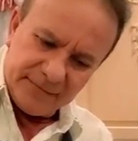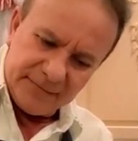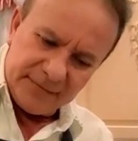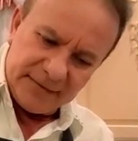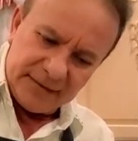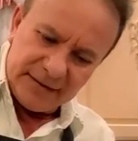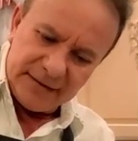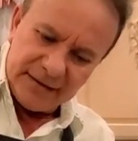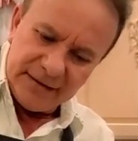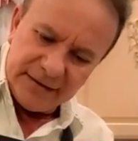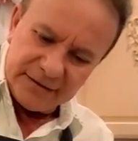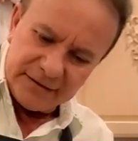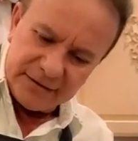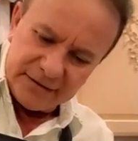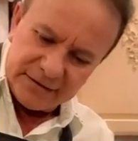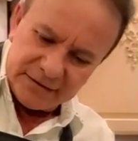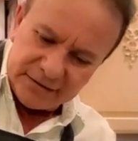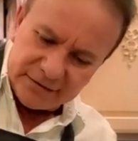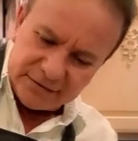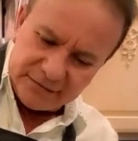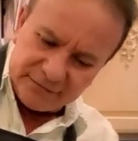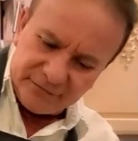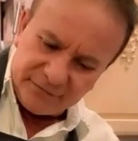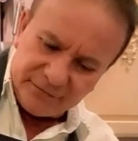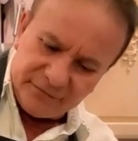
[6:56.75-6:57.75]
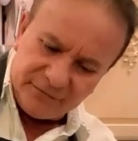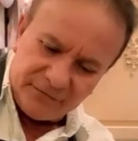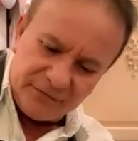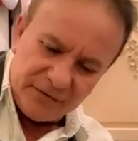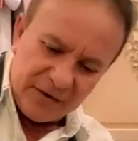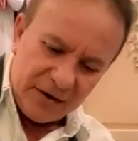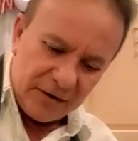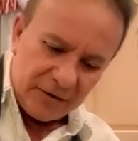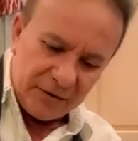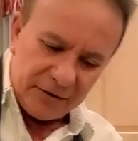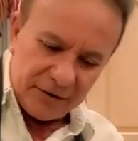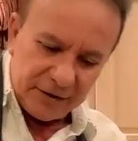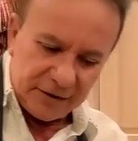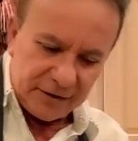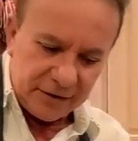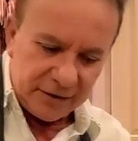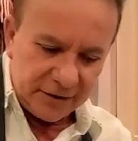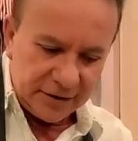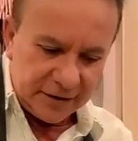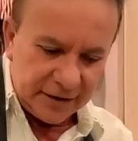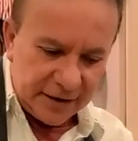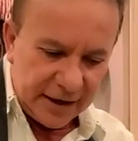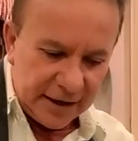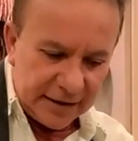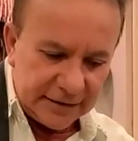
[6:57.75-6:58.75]
This is very good,
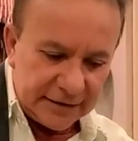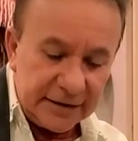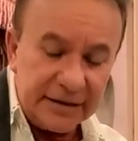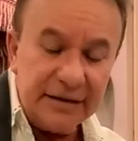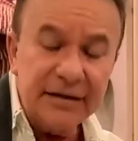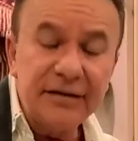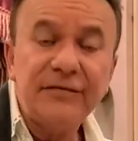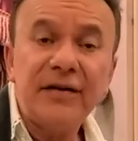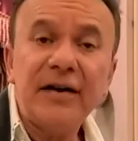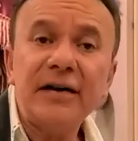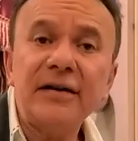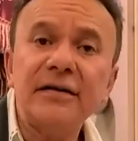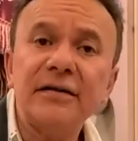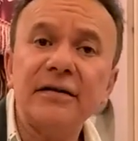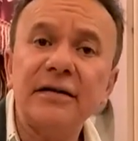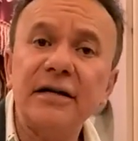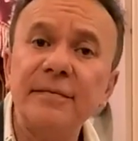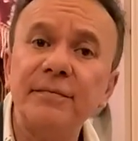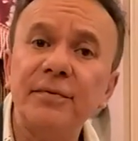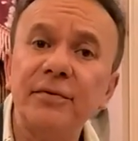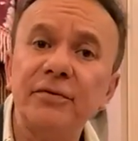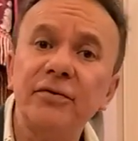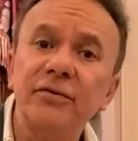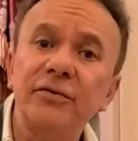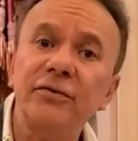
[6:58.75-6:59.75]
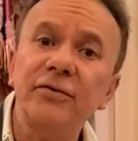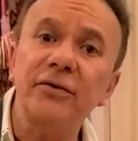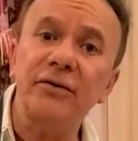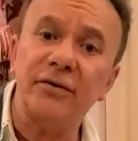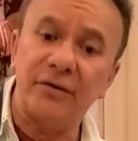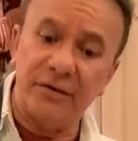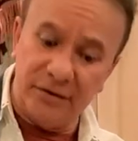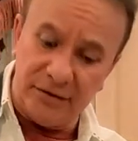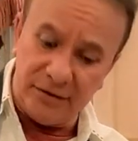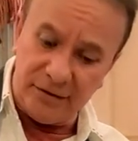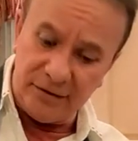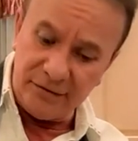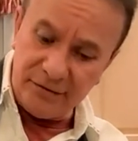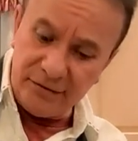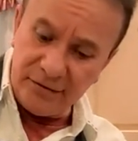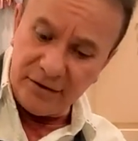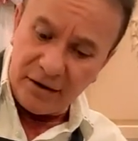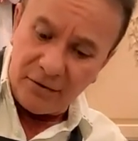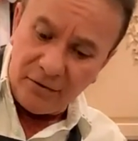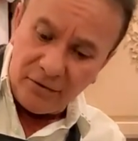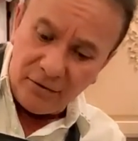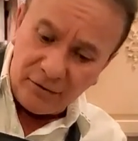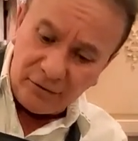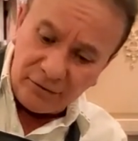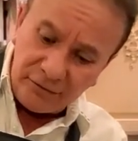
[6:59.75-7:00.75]
guys. It's very simple to do it. You know, you're at
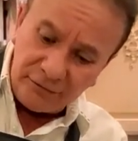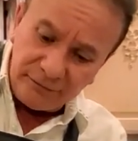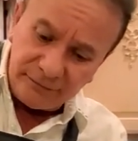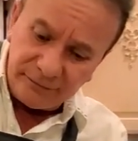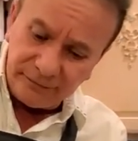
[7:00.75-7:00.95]
home.